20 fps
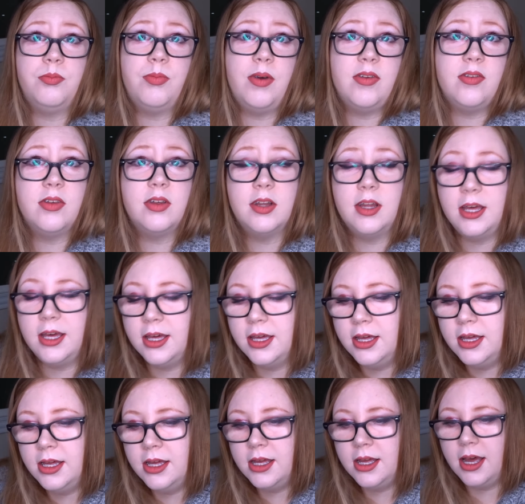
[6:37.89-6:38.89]
basically,
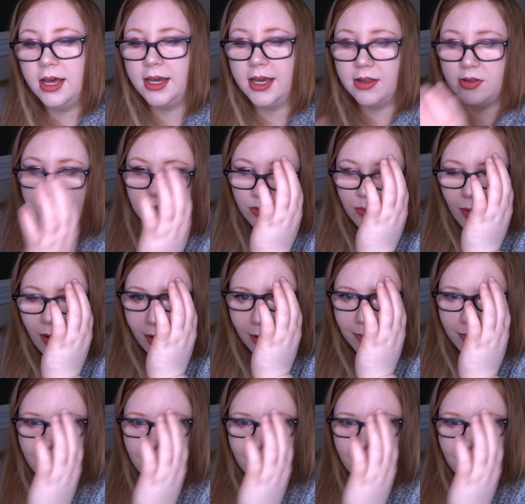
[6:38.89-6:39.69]
against a wall.